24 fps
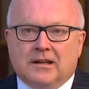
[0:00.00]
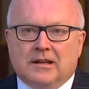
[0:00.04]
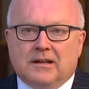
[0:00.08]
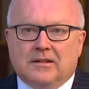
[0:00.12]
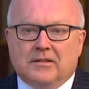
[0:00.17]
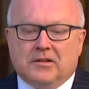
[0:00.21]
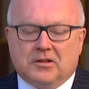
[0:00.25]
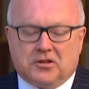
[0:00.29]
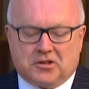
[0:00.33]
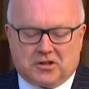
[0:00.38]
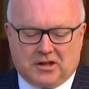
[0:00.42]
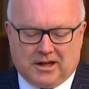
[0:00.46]

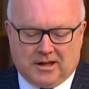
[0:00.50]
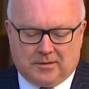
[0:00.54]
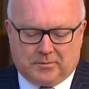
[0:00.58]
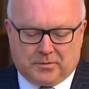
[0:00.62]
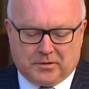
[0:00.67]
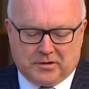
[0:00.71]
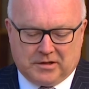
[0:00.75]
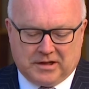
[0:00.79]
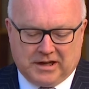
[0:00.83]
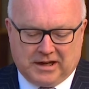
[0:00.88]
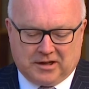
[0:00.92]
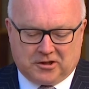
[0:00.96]
in the child
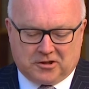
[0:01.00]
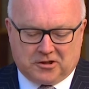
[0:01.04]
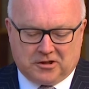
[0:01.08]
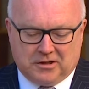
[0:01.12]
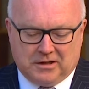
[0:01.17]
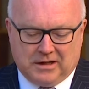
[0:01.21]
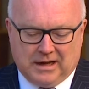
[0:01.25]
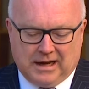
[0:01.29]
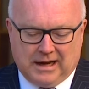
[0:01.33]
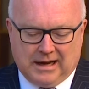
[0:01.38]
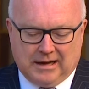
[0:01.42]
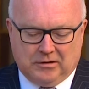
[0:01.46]

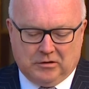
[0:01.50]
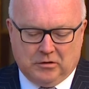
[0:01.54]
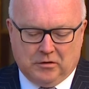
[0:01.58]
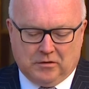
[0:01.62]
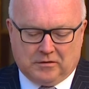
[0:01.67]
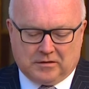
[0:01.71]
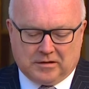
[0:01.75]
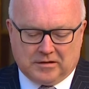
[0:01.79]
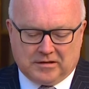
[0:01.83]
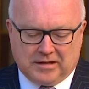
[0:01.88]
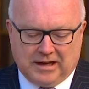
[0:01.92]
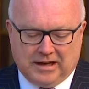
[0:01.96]
protection and
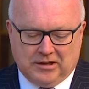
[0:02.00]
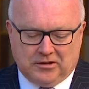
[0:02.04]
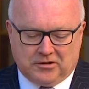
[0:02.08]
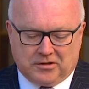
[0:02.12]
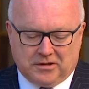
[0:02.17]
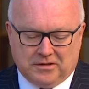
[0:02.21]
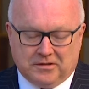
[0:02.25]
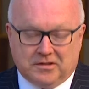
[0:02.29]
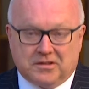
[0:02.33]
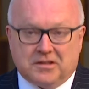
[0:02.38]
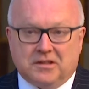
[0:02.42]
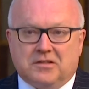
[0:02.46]
youth
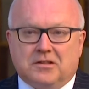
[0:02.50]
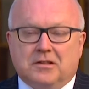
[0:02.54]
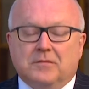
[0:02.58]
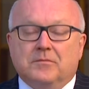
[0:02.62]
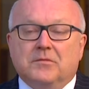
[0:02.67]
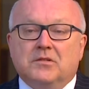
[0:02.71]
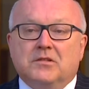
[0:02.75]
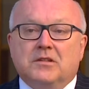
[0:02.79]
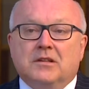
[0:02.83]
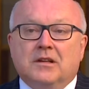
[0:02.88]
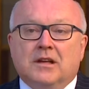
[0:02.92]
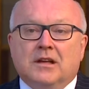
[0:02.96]
detention
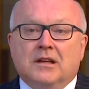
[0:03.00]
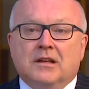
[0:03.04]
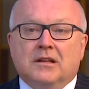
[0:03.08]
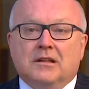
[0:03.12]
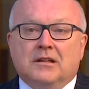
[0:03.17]
systems